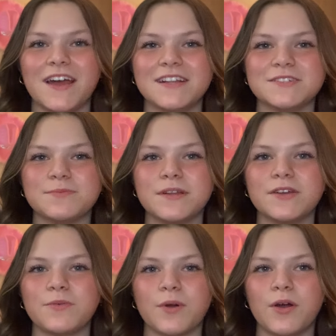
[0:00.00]
I just want to
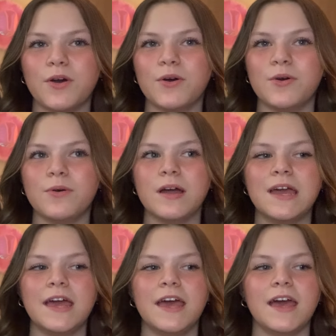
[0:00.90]
grow
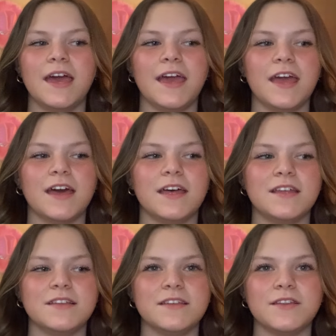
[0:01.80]

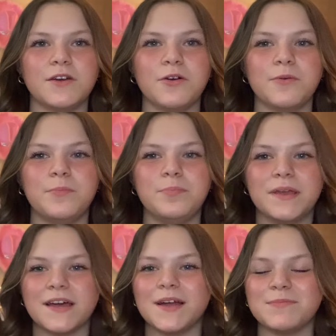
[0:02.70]
and, you know,
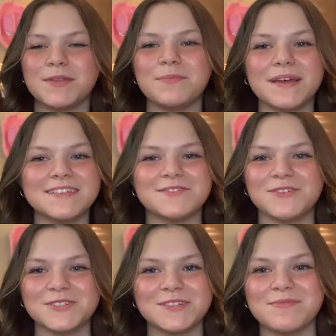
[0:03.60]
become the best
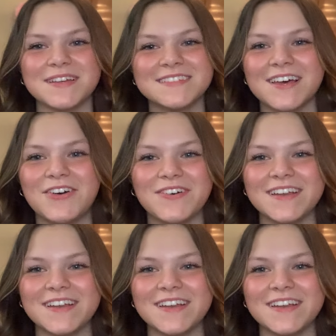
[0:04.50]
version of myself.